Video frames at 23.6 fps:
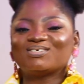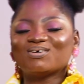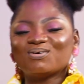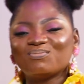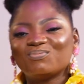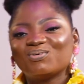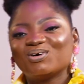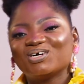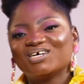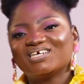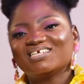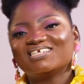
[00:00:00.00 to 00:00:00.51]
is
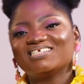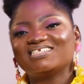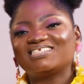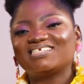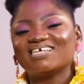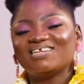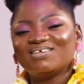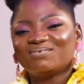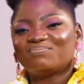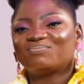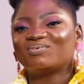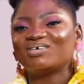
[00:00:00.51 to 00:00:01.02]
someone
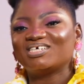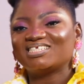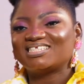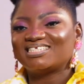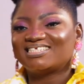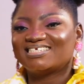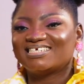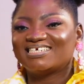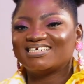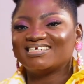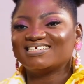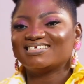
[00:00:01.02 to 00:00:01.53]

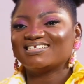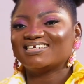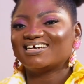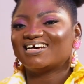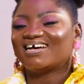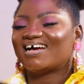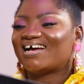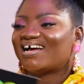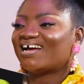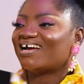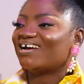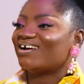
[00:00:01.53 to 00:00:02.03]
celebrating,
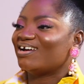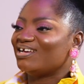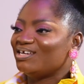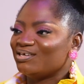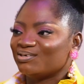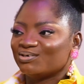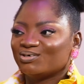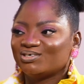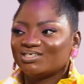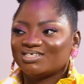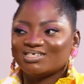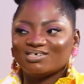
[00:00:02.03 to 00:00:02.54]

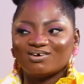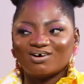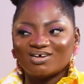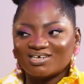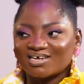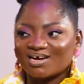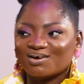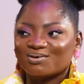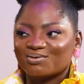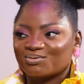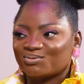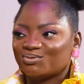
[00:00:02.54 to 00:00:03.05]
you know, the
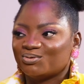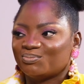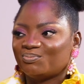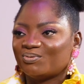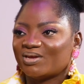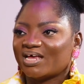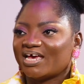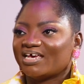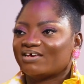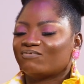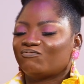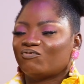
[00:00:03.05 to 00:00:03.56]
other group.
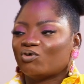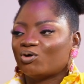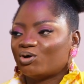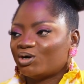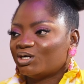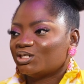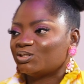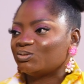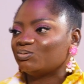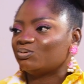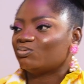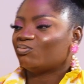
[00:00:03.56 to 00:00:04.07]
Like,
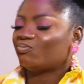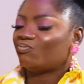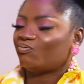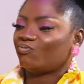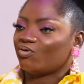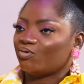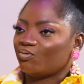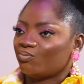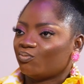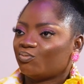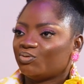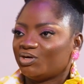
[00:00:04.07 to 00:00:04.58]
for us,
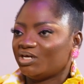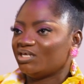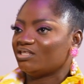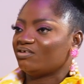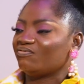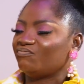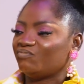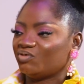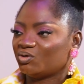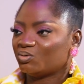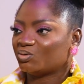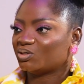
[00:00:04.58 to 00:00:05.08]
for we
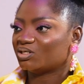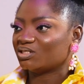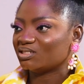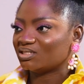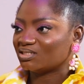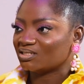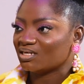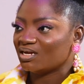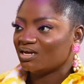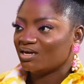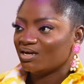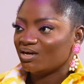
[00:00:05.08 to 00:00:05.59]
the
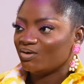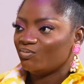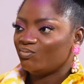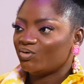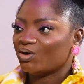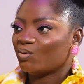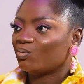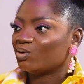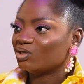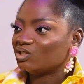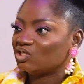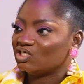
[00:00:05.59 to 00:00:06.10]
viewers,
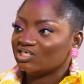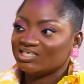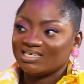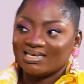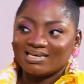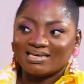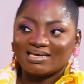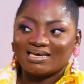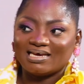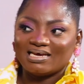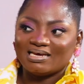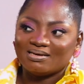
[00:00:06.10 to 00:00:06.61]
we are watching
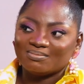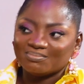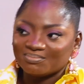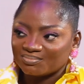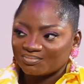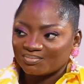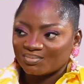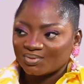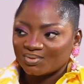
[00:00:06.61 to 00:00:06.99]
a game.